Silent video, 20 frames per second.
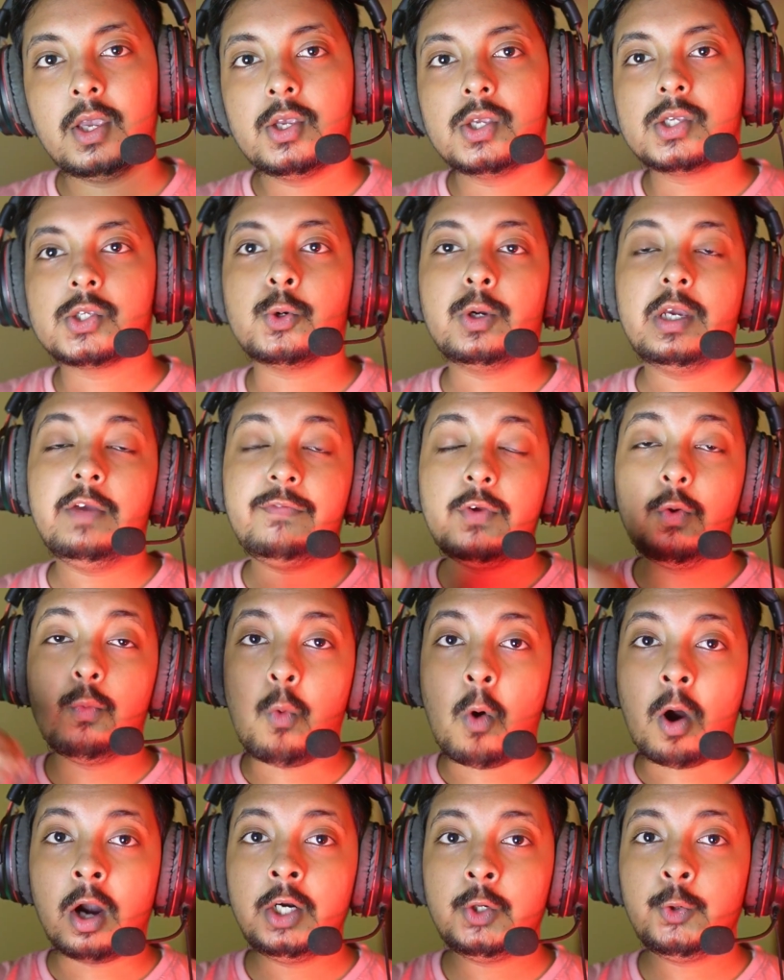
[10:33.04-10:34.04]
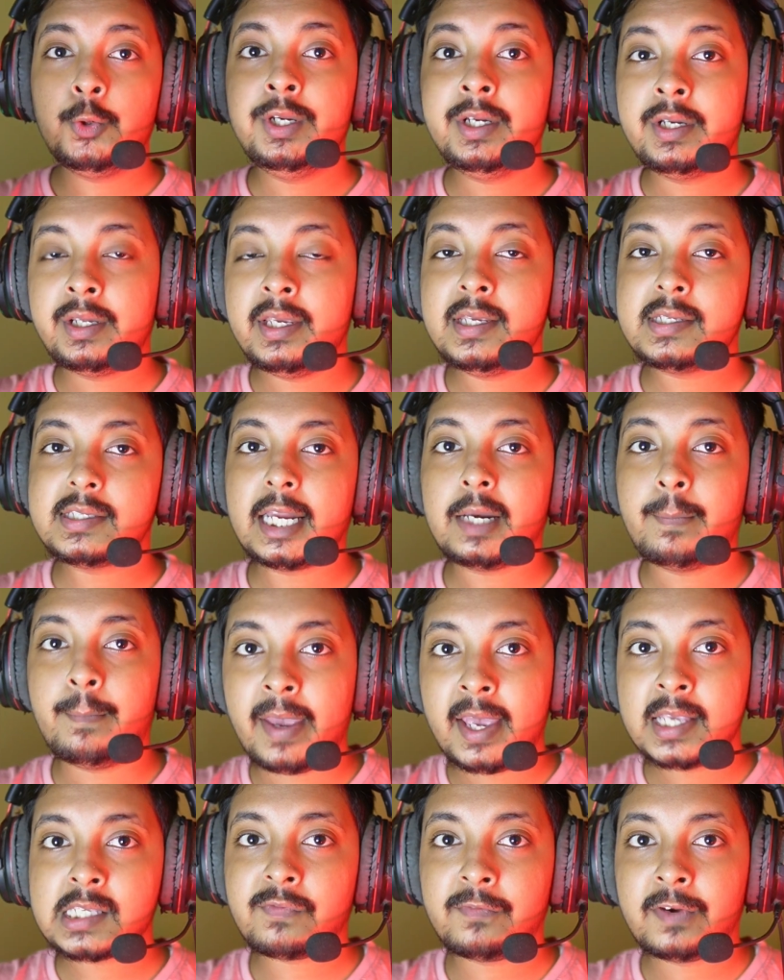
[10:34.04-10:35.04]
So if you want to increase that
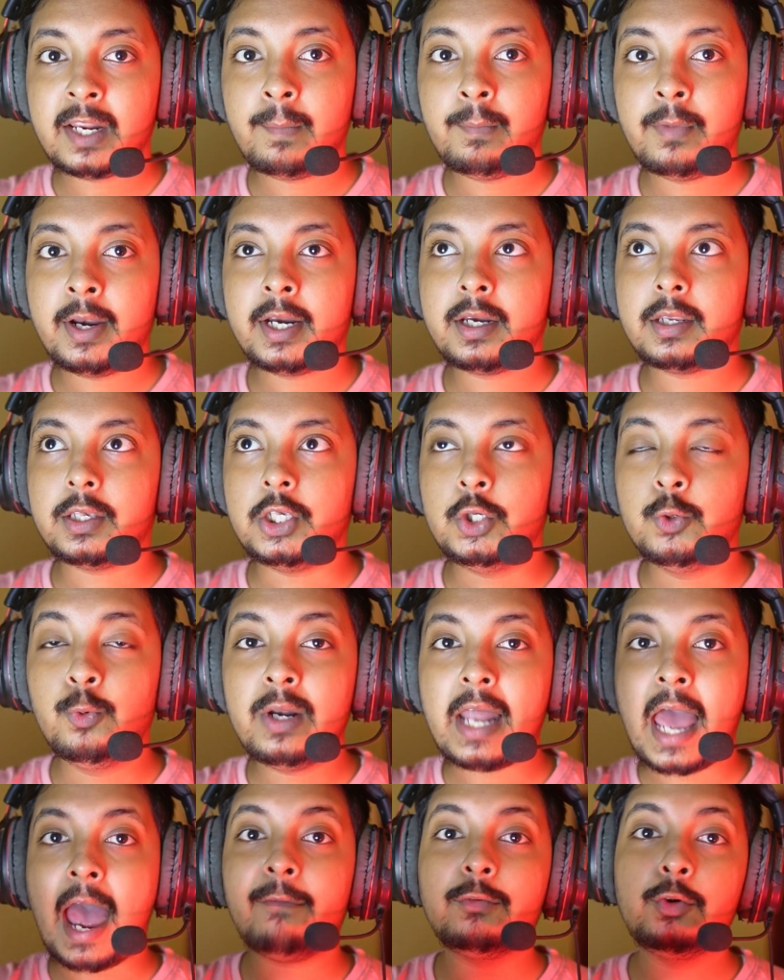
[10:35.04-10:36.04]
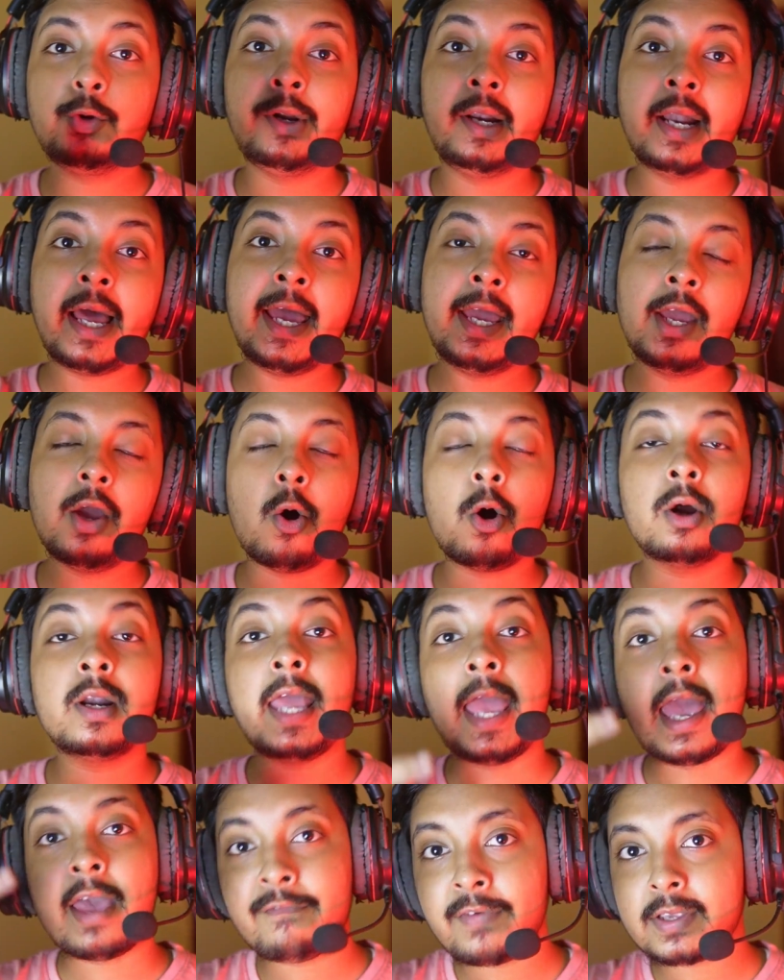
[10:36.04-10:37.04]
base frame rate, you will have to rely on
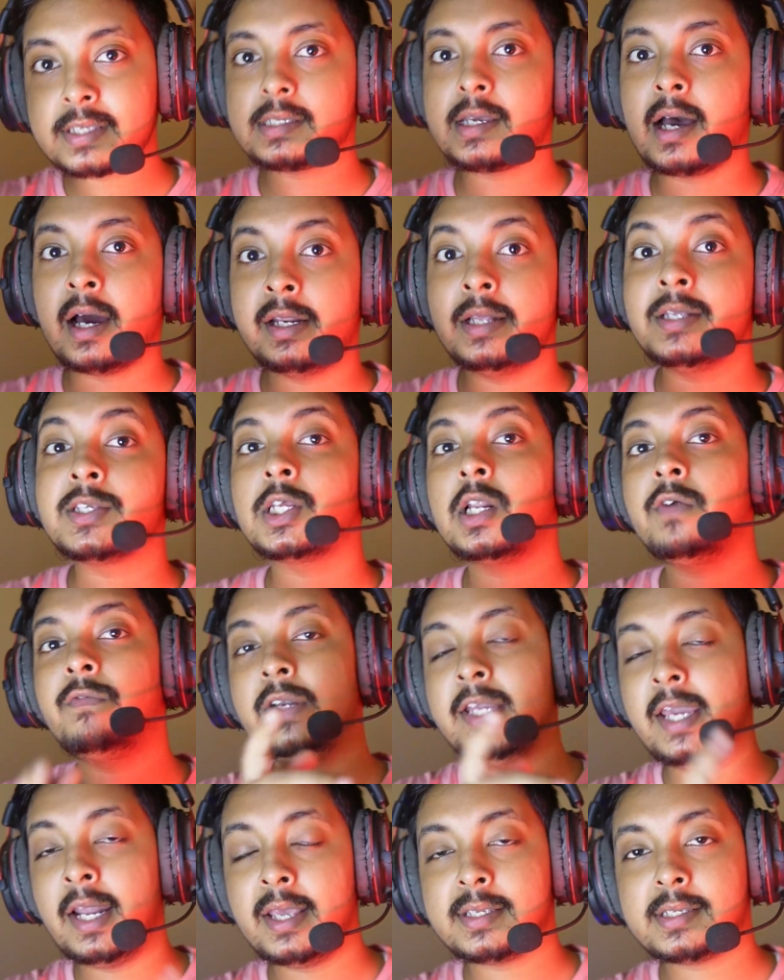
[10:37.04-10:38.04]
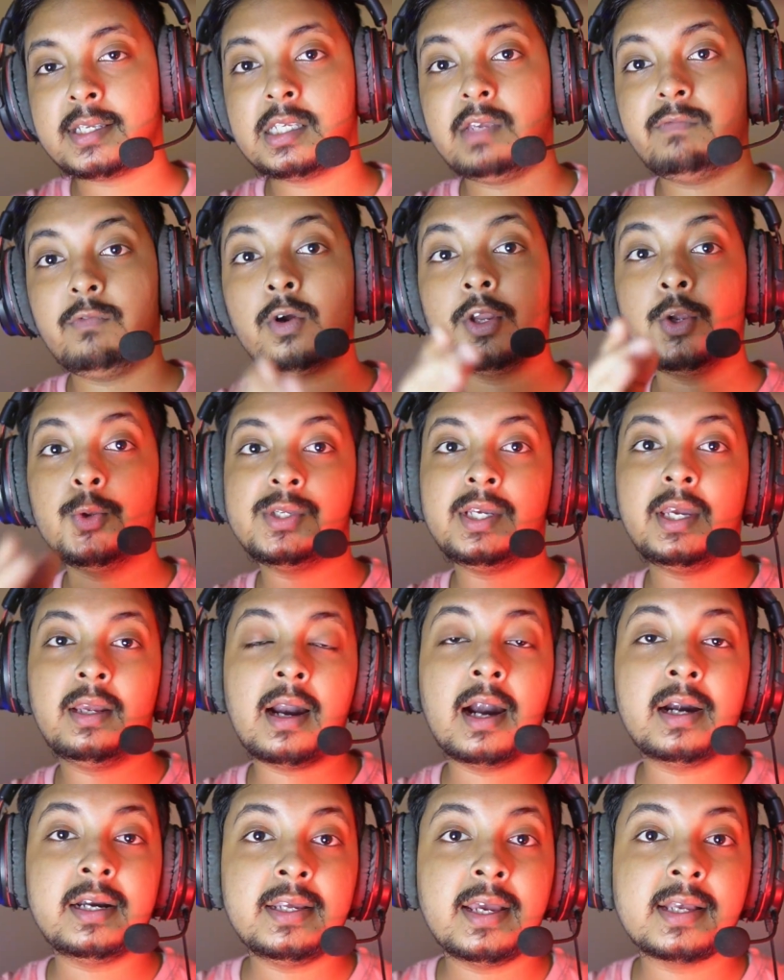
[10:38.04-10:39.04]
FSR instead of DLSS if you are using an
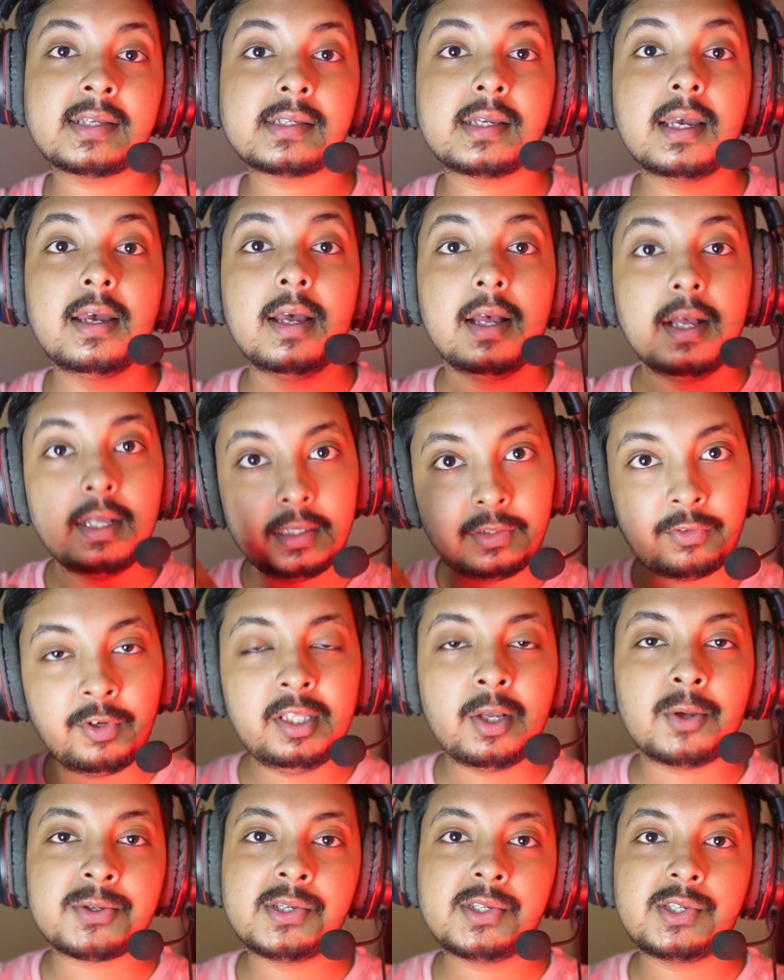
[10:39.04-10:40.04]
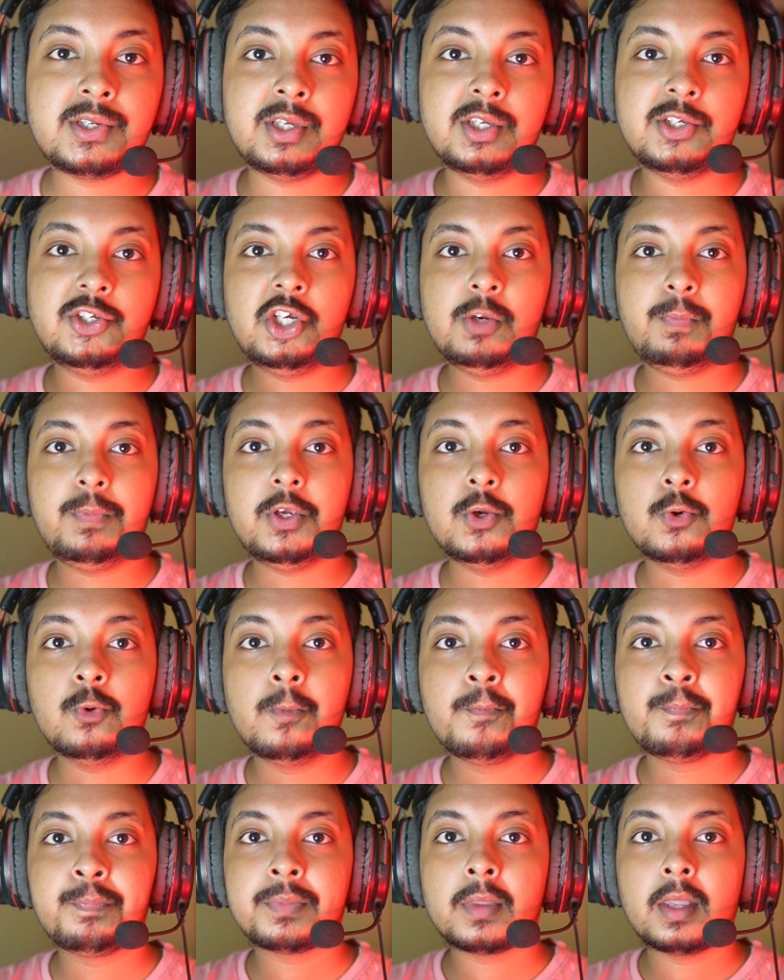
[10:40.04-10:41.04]
RTX 3000 series GPU.
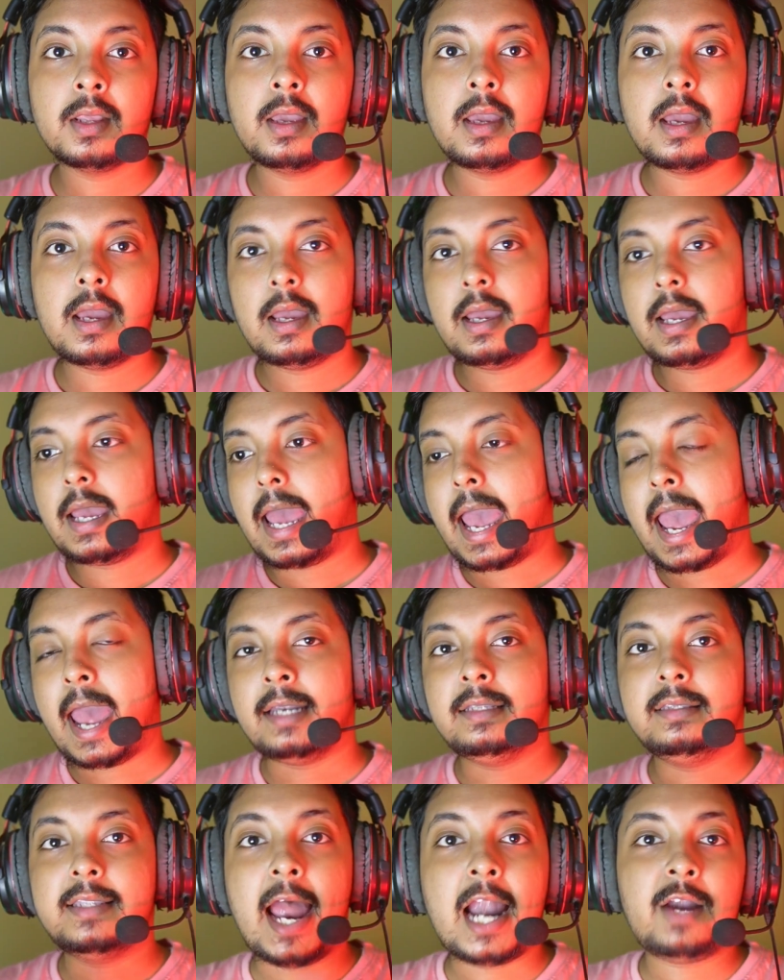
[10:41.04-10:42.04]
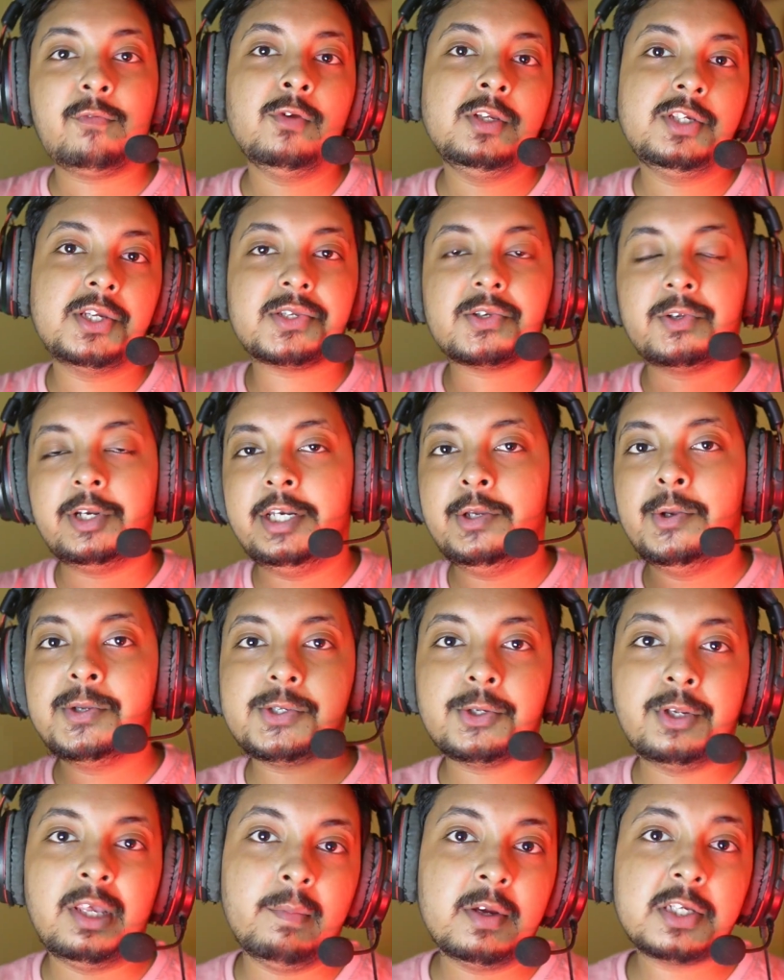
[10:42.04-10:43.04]
And that will just
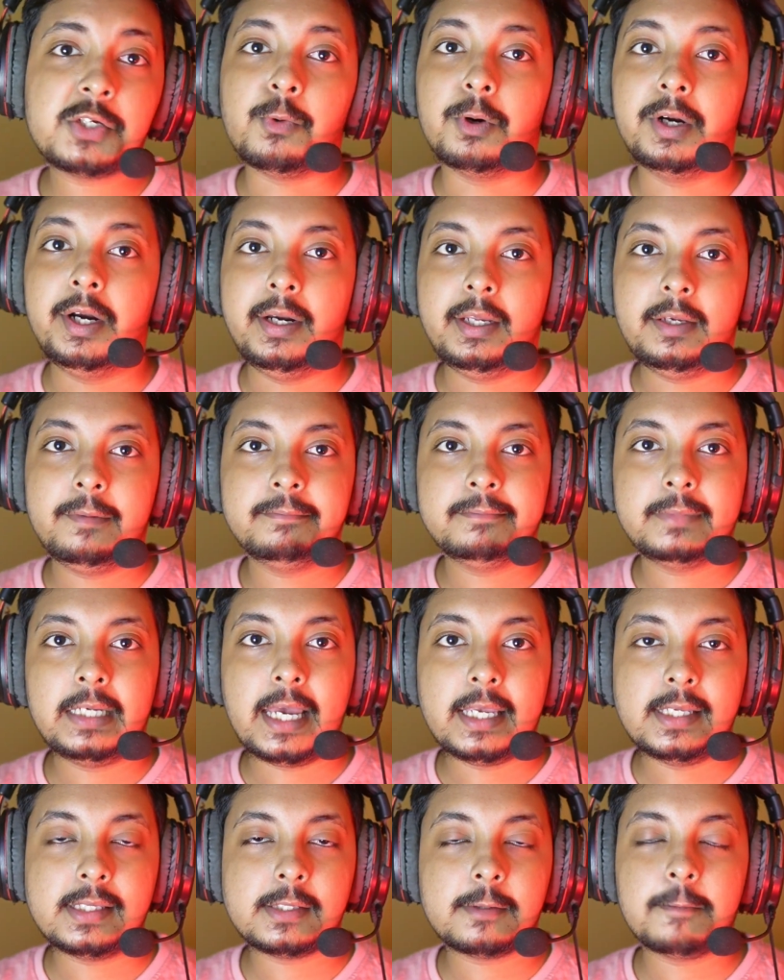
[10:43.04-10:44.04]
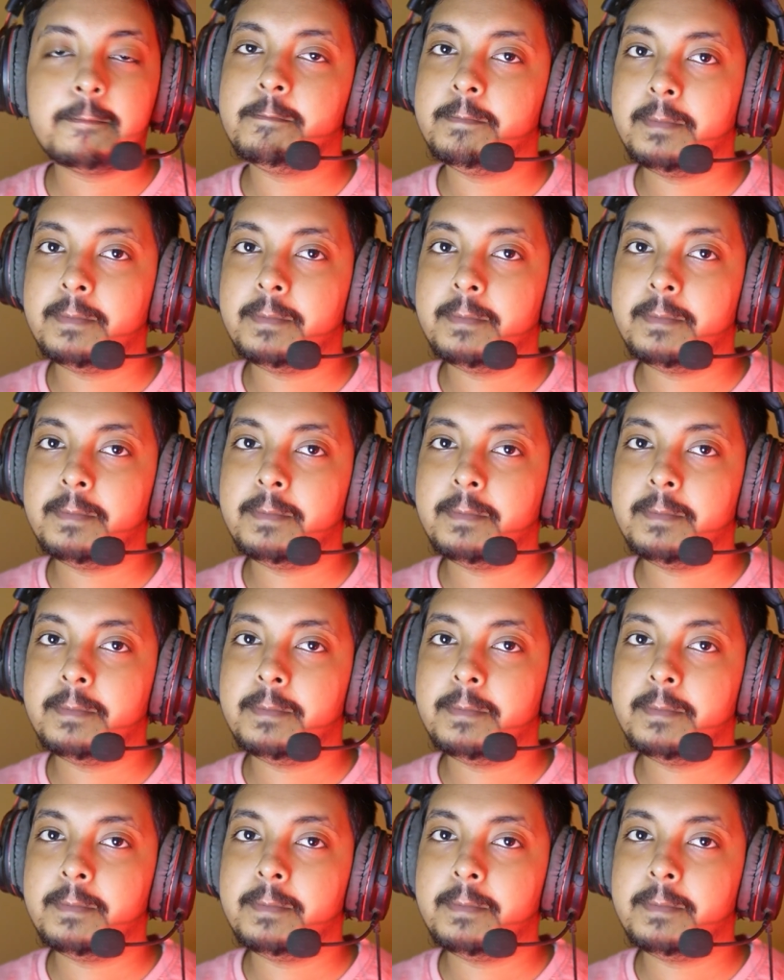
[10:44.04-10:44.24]
reduce your image quality, guys.